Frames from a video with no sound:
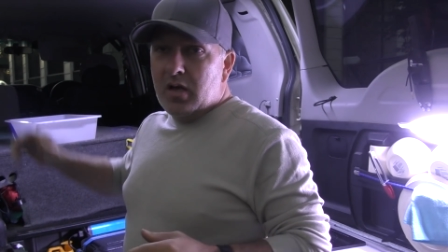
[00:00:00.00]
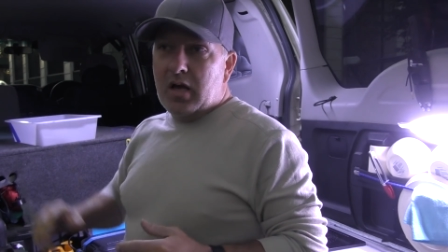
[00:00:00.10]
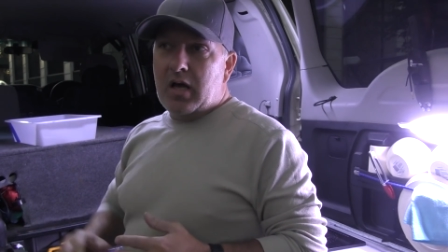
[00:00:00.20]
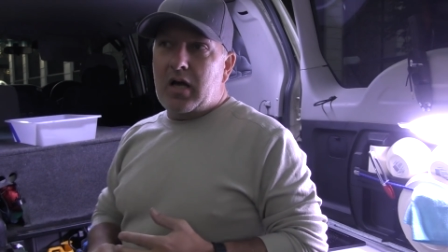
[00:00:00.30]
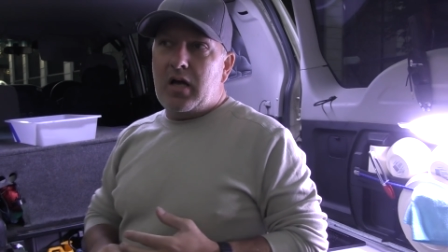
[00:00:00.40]

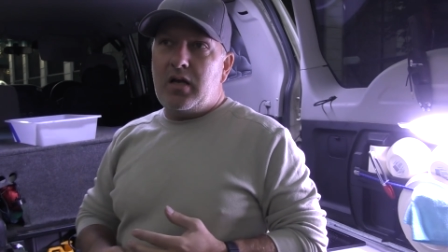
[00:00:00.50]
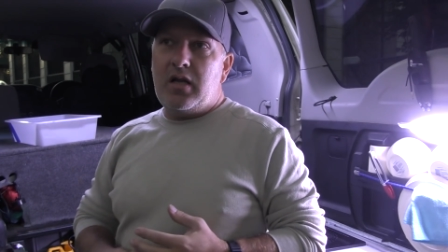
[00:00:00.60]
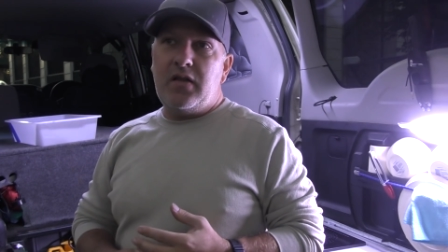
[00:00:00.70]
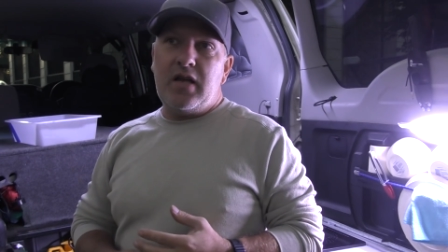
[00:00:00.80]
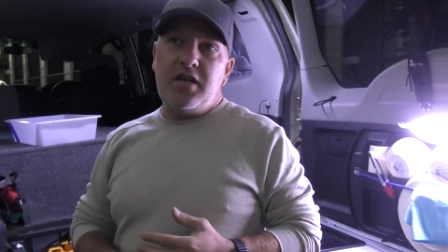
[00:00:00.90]
Now
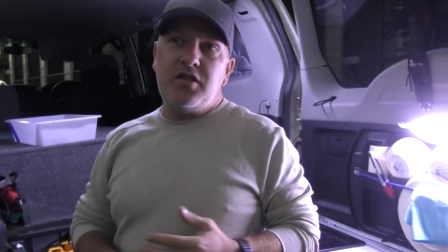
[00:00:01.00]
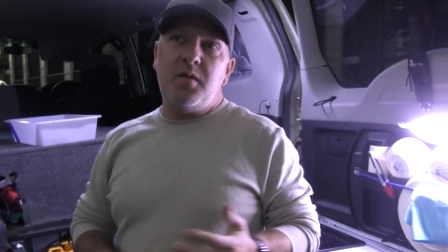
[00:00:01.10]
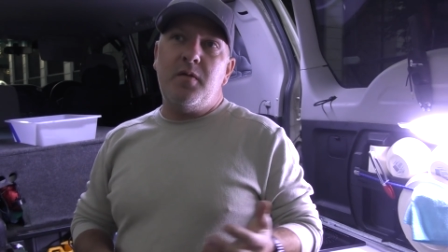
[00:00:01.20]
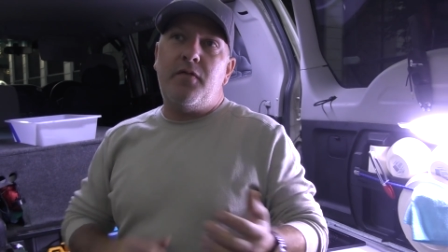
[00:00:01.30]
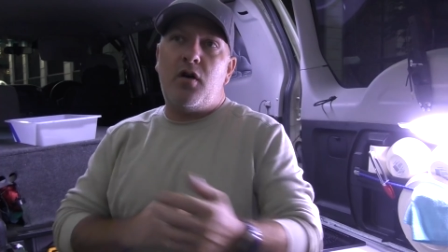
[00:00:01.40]
the
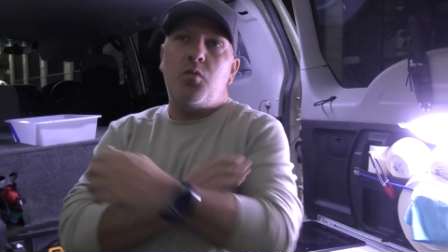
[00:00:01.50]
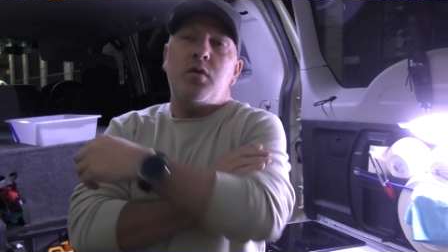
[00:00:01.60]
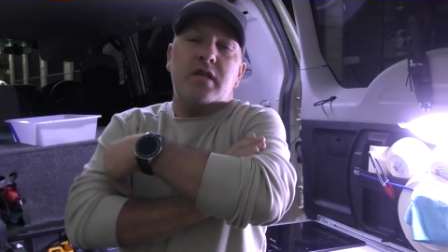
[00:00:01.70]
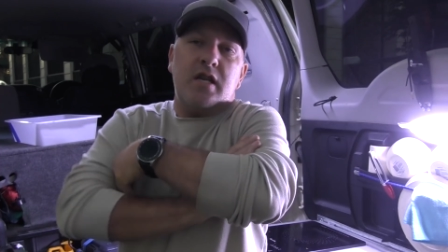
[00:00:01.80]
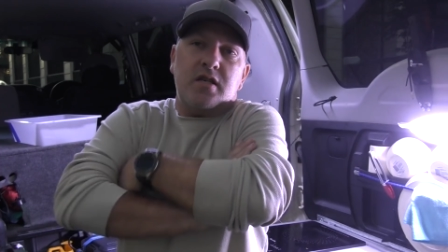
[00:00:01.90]
AGM, if I
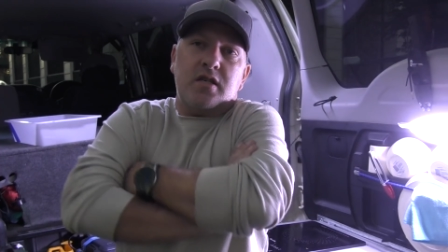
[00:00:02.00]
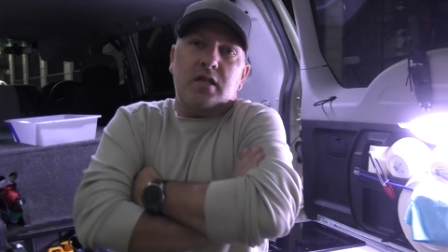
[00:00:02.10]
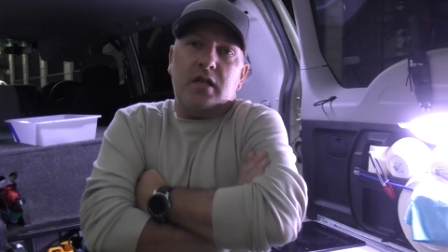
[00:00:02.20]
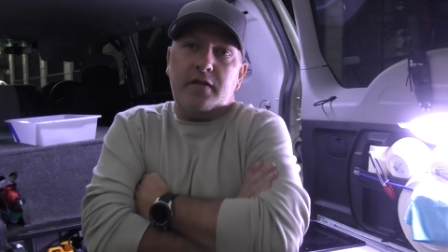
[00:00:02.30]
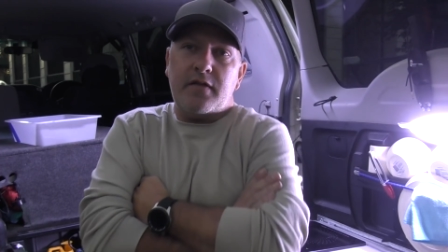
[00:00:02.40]
would tend
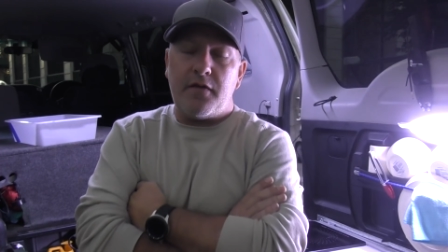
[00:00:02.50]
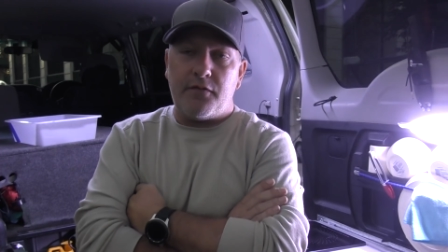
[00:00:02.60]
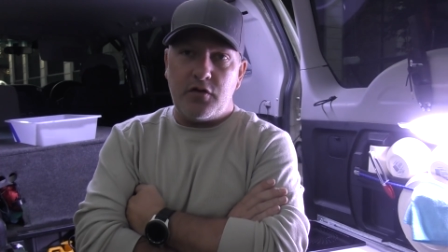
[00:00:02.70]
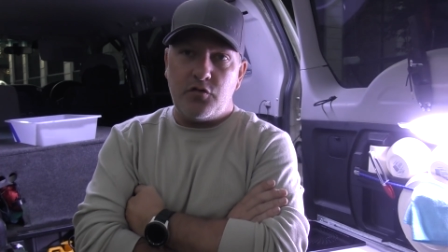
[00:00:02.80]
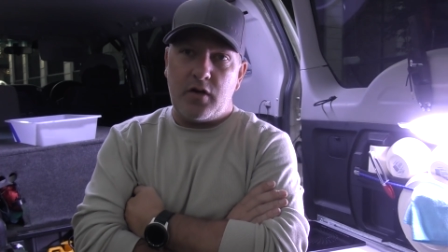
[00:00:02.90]
to leave that
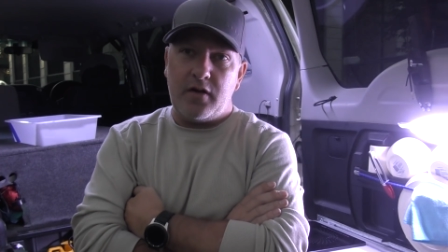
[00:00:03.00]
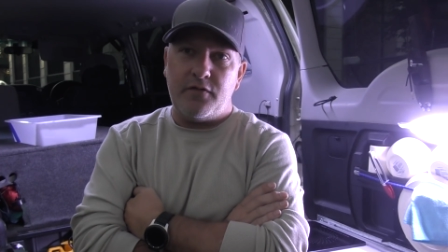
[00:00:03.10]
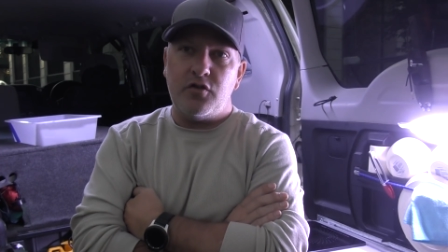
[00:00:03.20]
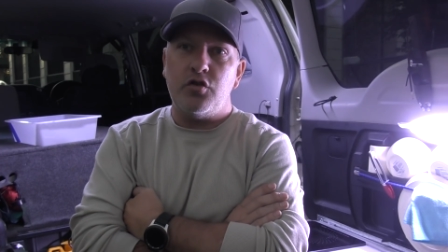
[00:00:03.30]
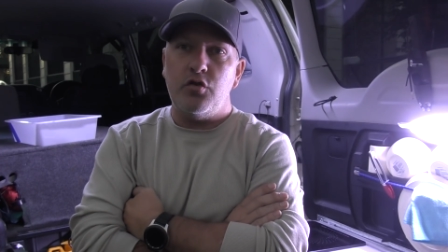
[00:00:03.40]
fridge running
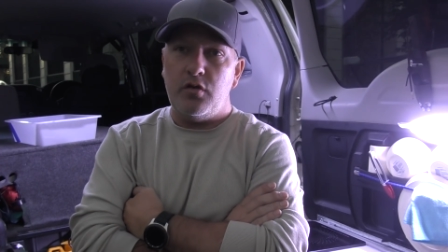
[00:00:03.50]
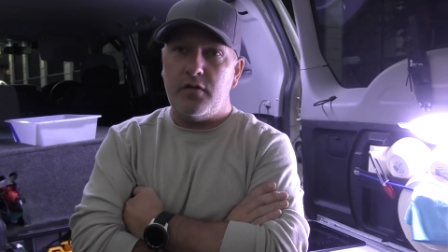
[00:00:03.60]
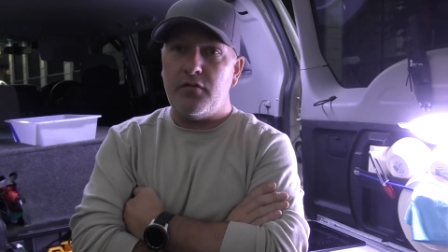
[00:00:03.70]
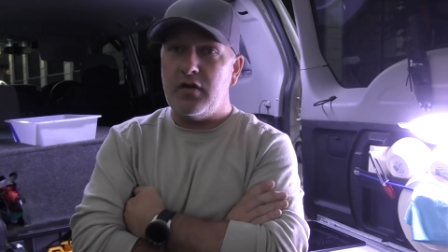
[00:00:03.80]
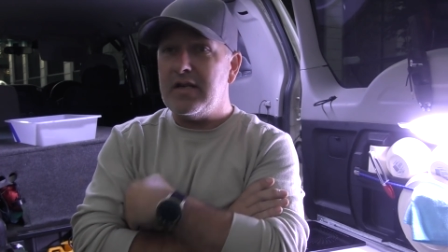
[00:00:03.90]
for 2 to
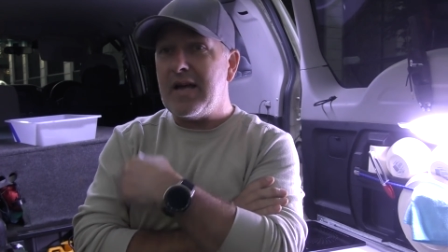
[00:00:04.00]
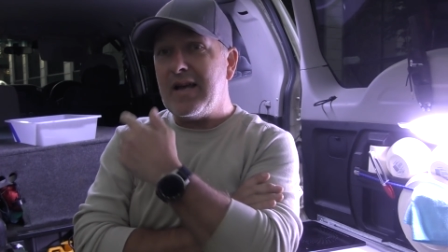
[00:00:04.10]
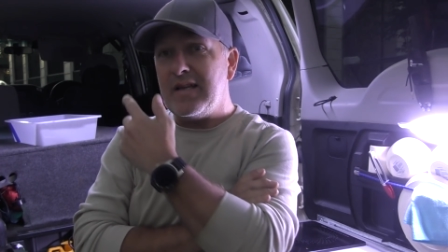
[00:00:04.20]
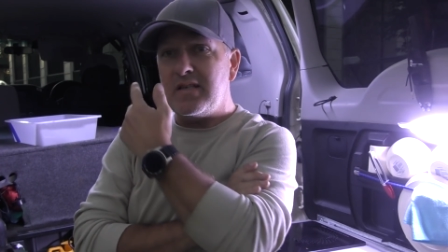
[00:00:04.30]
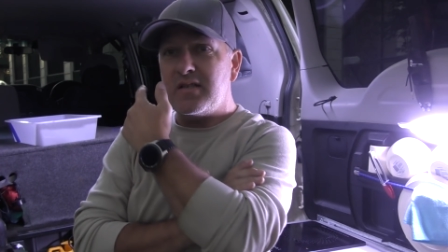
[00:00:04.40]
3
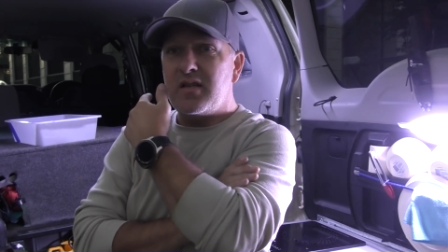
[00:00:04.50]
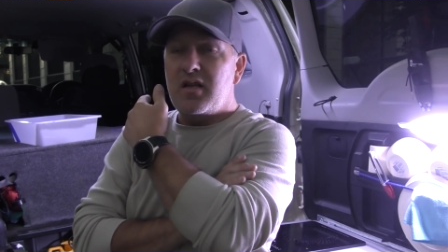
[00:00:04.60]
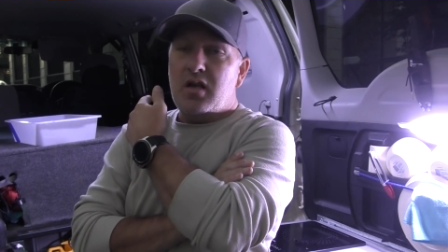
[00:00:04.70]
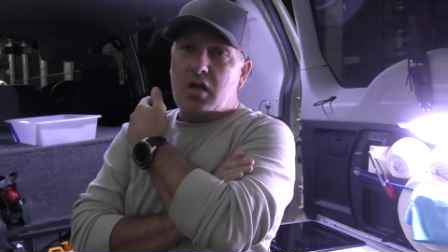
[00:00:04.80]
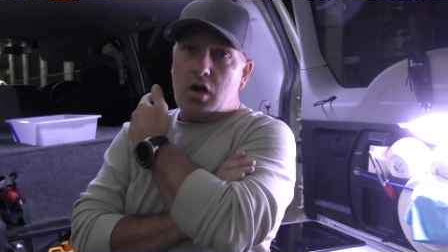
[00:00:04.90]
days,
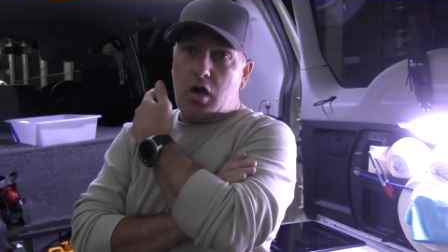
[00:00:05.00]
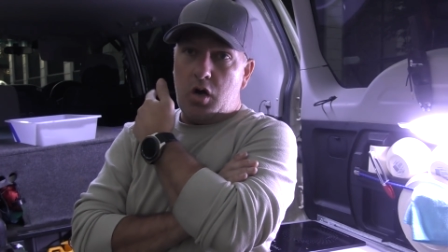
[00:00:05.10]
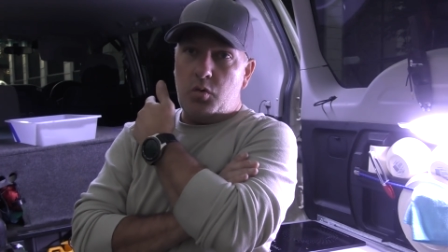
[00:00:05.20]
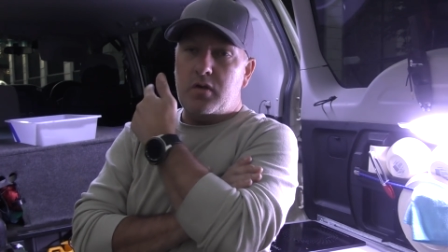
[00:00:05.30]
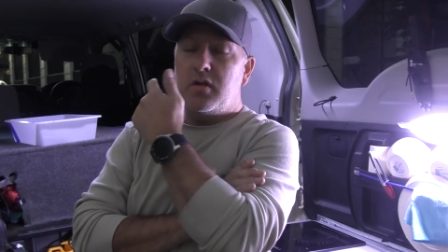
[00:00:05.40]
I
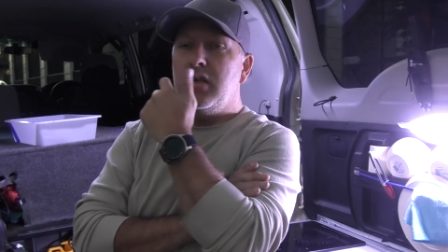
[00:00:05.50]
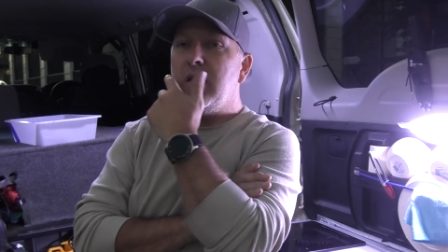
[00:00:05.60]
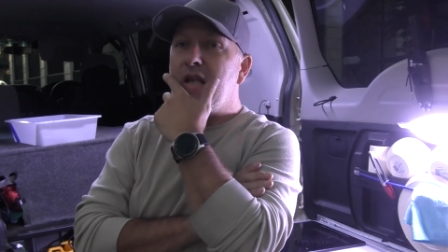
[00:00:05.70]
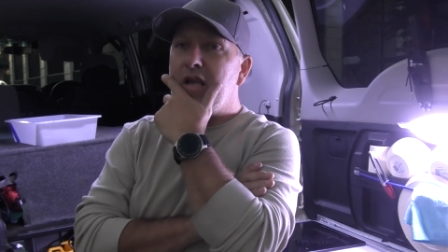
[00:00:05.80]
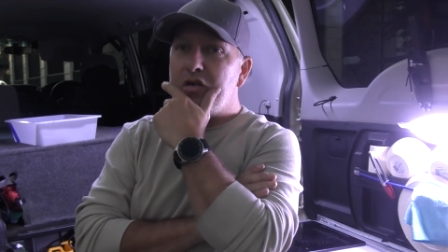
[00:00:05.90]
would
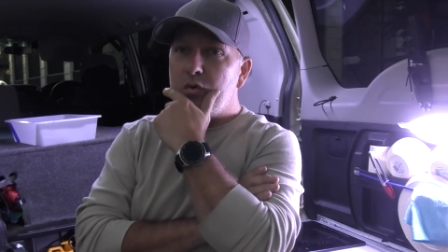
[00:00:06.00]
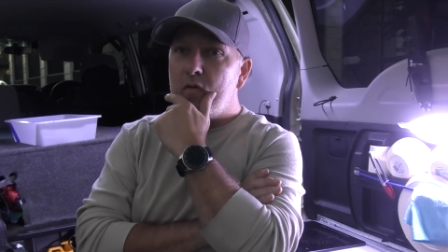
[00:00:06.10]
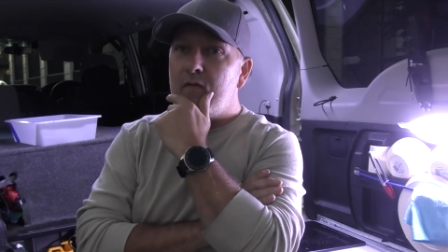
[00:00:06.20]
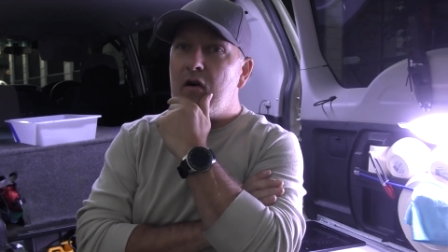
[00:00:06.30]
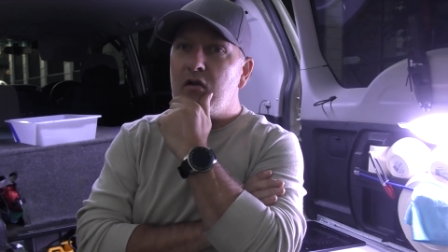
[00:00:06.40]
get to
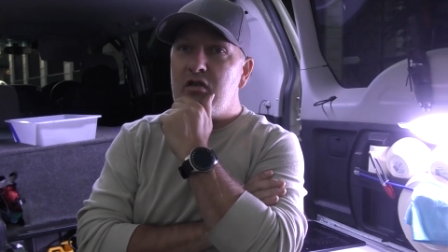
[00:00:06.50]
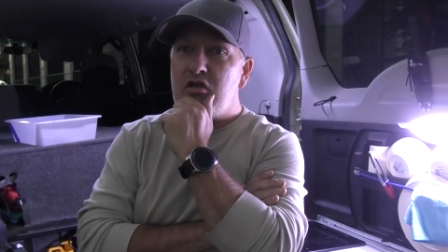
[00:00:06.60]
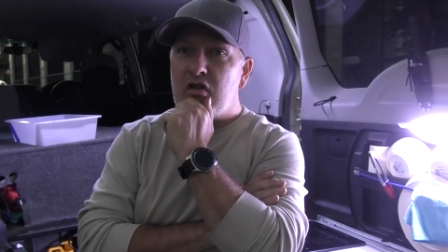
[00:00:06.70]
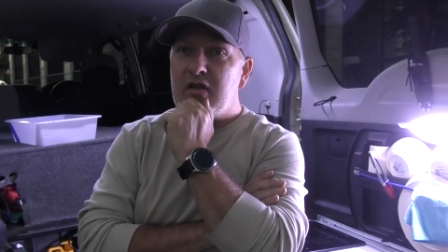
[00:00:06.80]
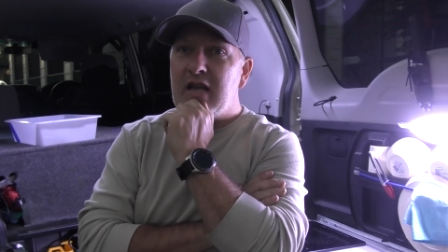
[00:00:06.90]
a
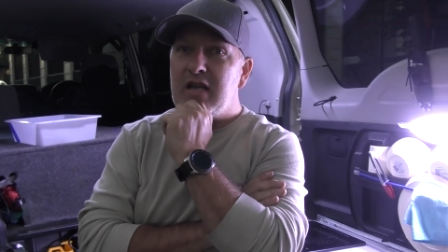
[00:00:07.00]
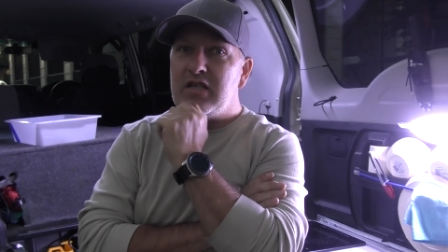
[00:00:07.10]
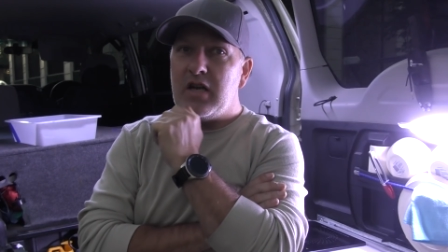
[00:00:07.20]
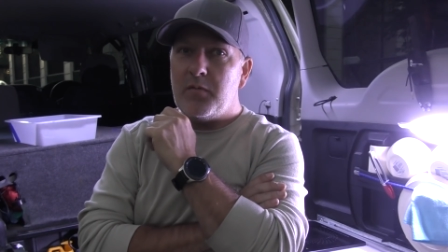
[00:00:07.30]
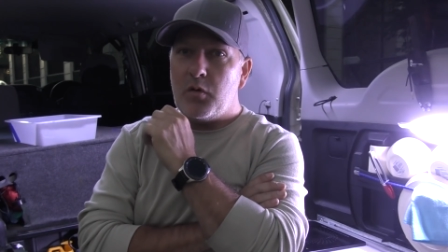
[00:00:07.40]
voltage on the
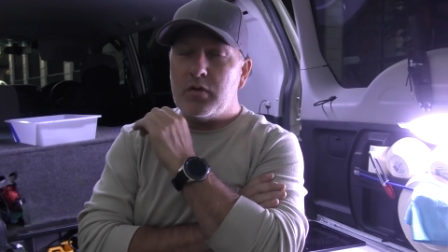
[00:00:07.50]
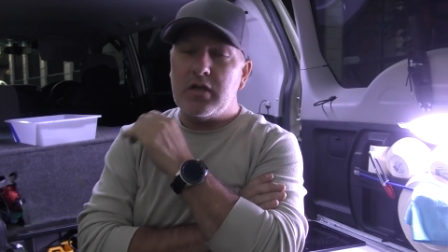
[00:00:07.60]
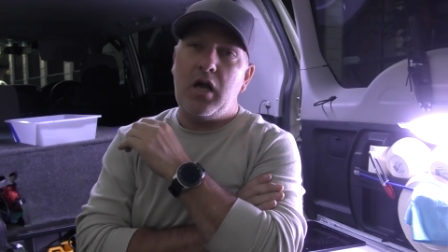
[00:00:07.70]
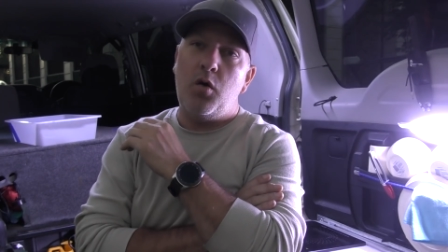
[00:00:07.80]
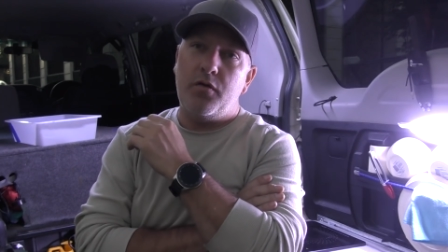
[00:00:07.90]
AGM that was
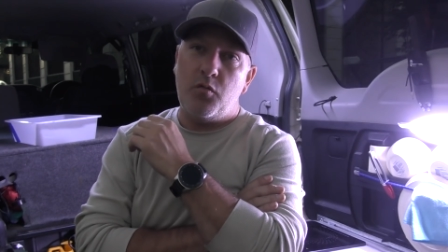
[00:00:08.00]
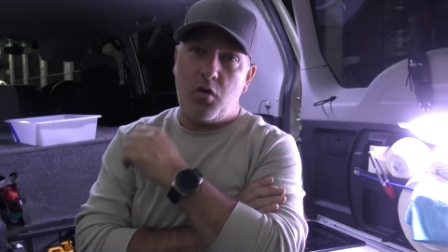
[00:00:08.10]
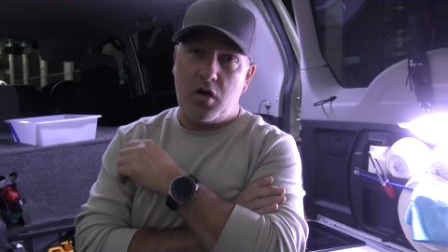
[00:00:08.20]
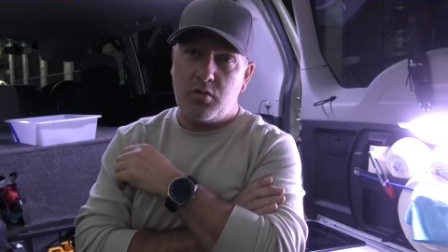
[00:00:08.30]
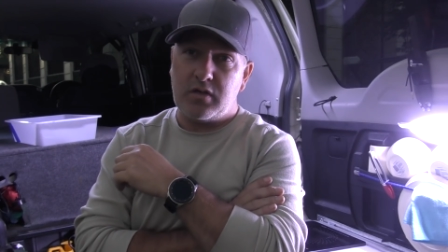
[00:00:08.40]
lower than
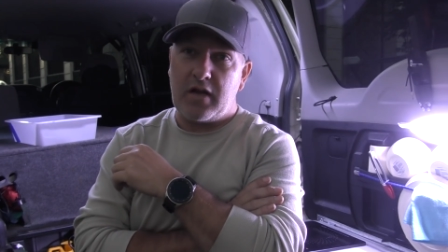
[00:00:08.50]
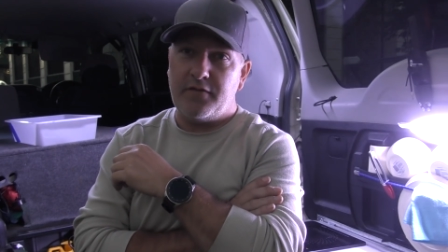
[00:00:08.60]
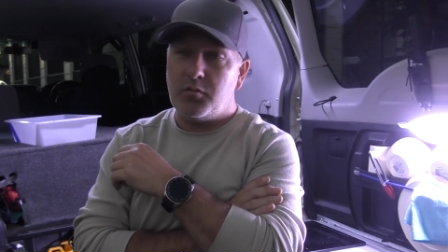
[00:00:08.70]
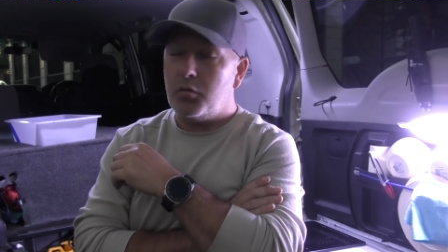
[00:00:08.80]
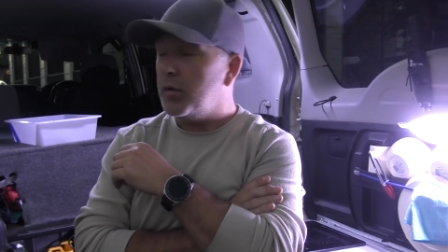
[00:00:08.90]
what I was comfortable